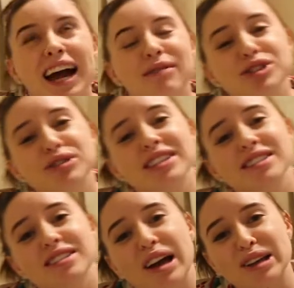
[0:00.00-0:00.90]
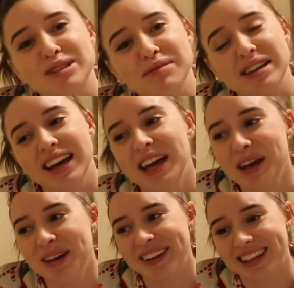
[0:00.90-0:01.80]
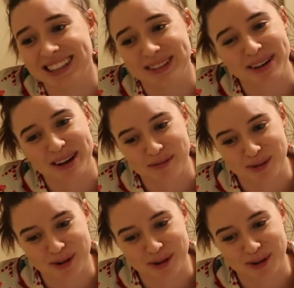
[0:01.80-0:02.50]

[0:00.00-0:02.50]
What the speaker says: I wish you guys could talk to me because I'm kind of